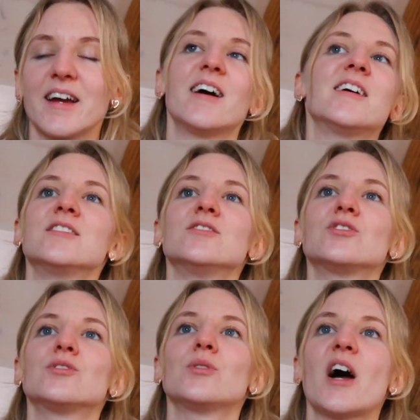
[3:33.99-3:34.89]
and
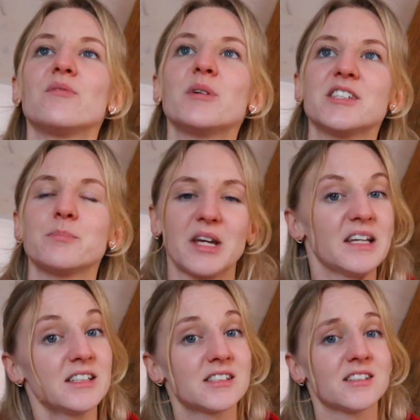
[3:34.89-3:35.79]
to have my
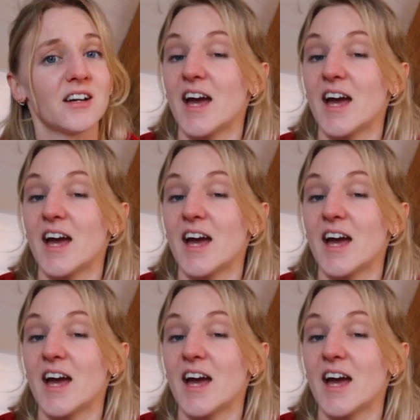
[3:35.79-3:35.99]
space,